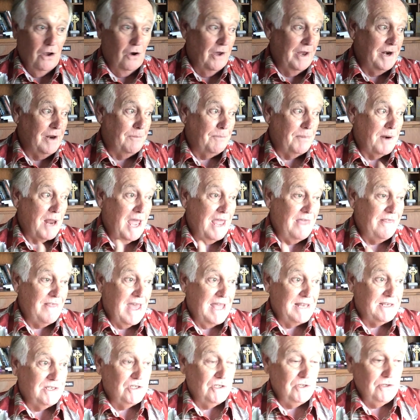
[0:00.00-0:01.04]
And apply
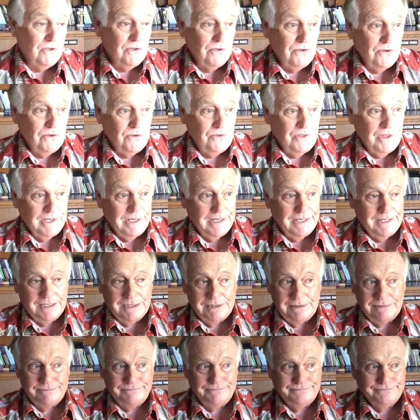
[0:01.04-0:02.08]
that to
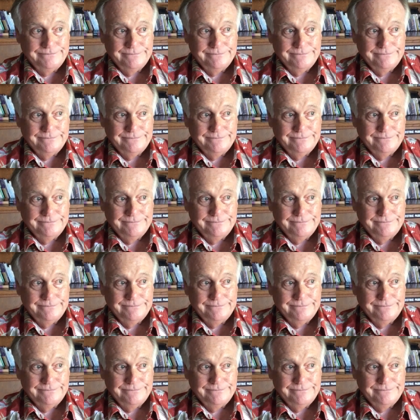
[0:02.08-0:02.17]
the